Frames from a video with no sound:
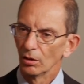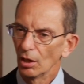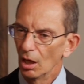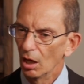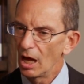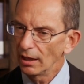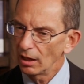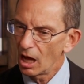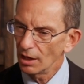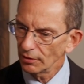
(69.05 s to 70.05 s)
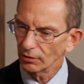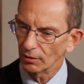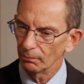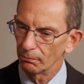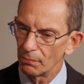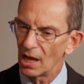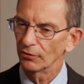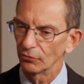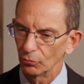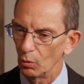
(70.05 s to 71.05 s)
Yeah, I, I think the
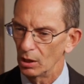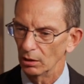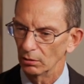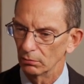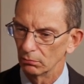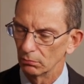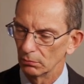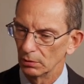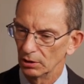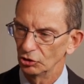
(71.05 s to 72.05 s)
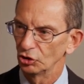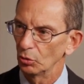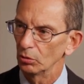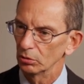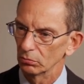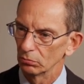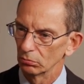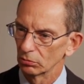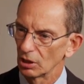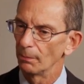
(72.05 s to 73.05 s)
best way in a short
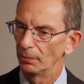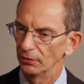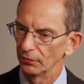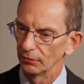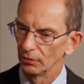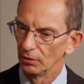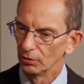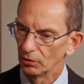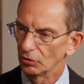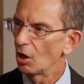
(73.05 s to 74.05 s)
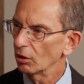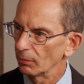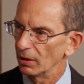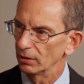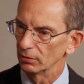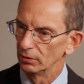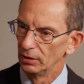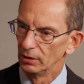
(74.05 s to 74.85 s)
compass to talk about